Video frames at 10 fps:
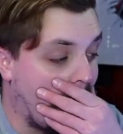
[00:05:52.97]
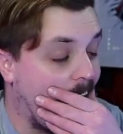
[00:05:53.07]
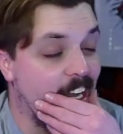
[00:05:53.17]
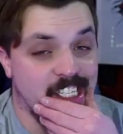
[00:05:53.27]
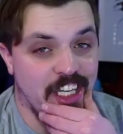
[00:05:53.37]

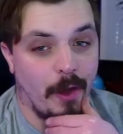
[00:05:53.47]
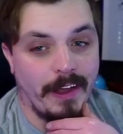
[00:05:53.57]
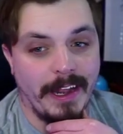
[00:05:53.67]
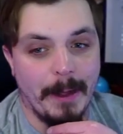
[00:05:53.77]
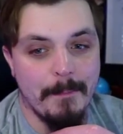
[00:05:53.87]
just don't
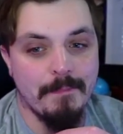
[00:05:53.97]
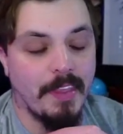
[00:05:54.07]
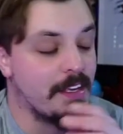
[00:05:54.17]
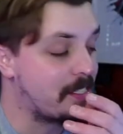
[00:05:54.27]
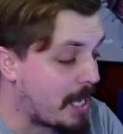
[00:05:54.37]
get it.
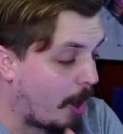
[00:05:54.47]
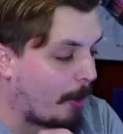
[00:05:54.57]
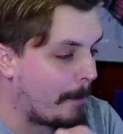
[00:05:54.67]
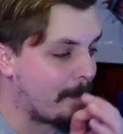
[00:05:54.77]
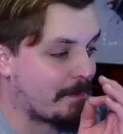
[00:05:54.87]

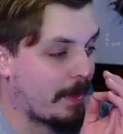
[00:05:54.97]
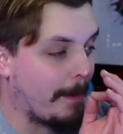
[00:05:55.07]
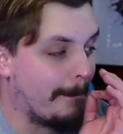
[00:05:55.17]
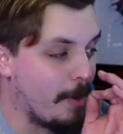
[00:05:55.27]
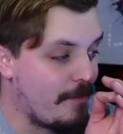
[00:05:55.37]
So
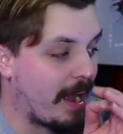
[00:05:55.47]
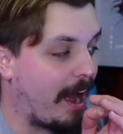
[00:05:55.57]
moving